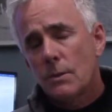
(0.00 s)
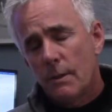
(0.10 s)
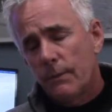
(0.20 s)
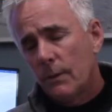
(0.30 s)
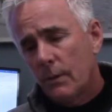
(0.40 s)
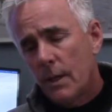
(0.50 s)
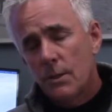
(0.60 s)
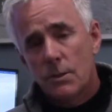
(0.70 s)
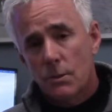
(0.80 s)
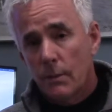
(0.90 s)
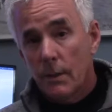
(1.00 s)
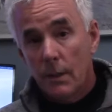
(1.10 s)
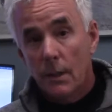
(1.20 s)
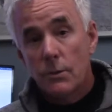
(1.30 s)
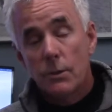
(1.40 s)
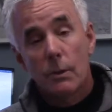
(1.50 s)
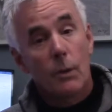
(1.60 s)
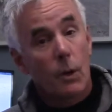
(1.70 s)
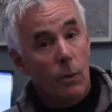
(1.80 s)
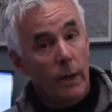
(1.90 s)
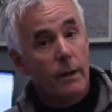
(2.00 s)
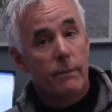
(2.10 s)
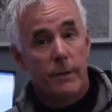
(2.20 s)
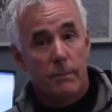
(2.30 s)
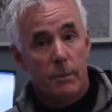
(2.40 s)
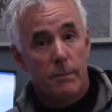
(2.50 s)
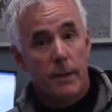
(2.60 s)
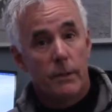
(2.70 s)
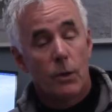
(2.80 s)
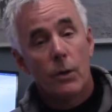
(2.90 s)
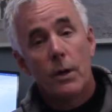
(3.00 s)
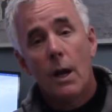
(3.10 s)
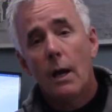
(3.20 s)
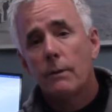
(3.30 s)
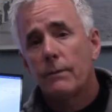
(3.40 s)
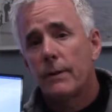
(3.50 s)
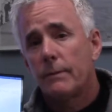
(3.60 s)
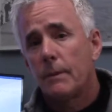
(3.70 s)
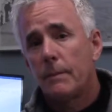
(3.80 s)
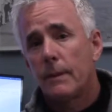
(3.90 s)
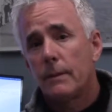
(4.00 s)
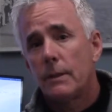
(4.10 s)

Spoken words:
different locations around the country require a vapor barrier or not a vapor barrier,